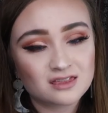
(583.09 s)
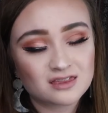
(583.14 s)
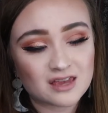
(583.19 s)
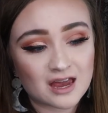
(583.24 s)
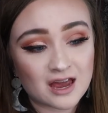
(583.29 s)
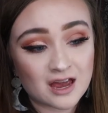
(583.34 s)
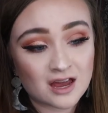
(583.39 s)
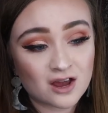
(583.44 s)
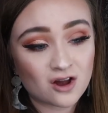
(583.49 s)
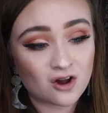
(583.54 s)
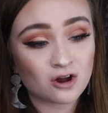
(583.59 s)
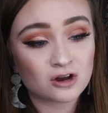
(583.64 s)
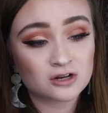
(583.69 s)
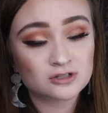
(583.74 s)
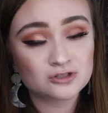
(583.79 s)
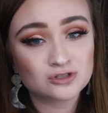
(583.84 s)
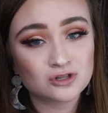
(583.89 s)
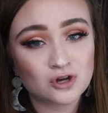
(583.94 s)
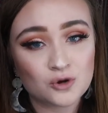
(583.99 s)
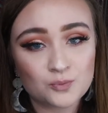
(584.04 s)
They are
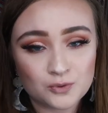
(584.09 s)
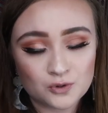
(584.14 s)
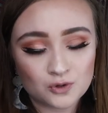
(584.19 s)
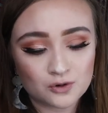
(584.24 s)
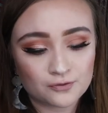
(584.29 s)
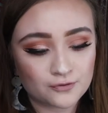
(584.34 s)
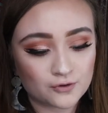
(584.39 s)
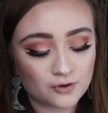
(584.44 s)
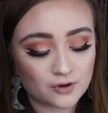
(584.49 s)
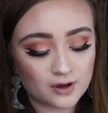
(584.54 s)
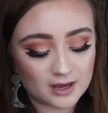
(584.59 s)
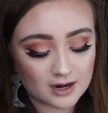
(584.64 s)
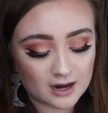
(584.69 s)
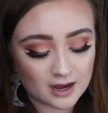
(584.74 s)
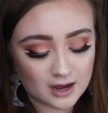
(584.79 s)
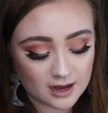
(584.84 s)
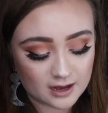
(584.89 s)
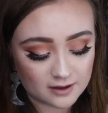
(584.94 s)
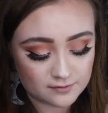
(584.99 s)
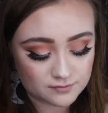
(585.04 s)
so beautiful, and
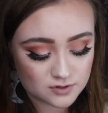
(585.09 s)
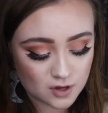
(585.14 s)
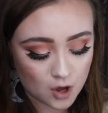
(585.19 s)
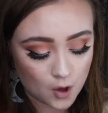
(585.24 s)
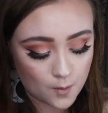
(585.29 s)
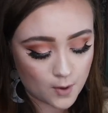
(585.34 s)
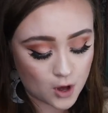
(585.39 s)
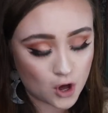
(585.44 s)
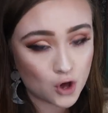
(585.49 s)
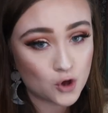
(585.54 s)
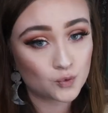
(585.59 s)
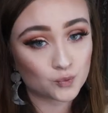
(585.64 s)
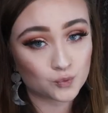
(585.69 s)
I have some